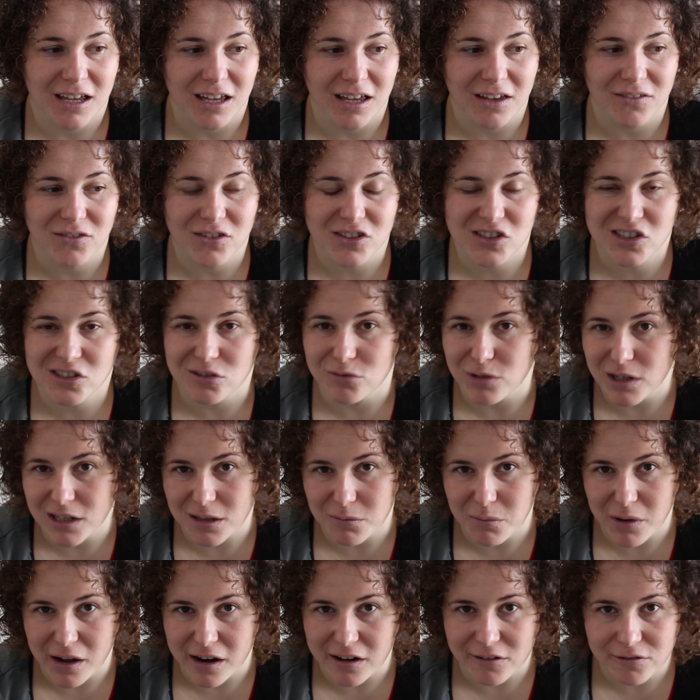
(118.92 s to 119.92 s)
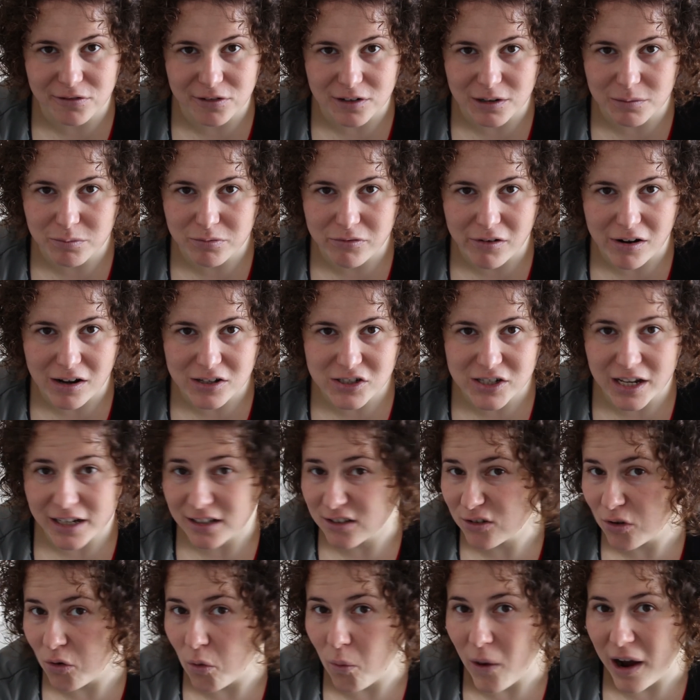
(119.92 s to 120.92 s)
if it's really better for a
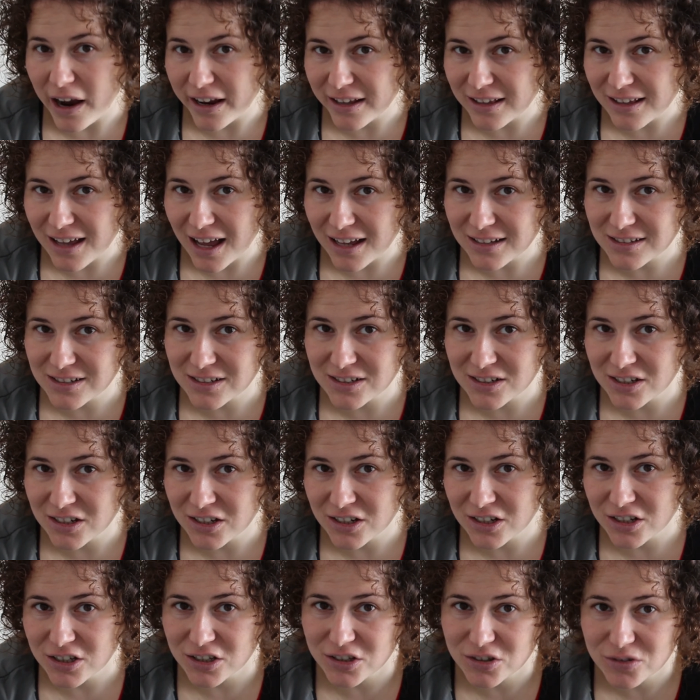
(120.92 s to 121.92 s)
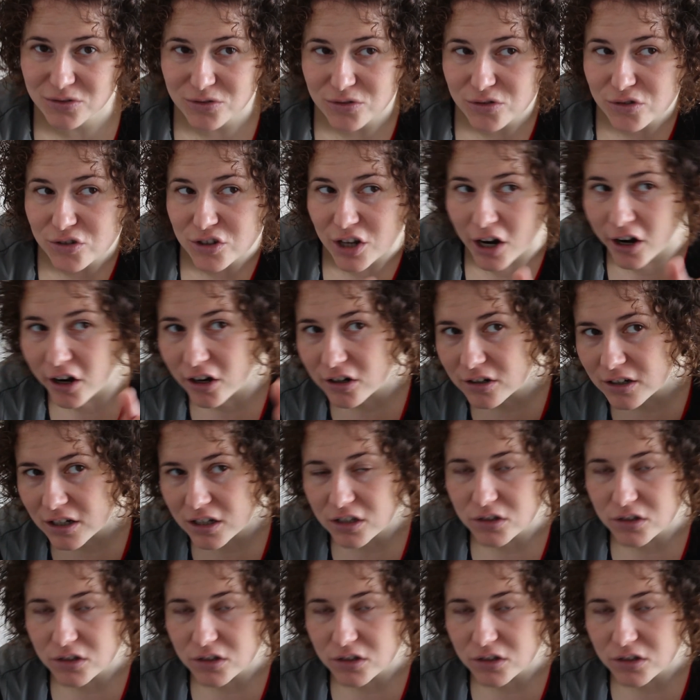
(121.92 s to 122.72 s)
project, why not turn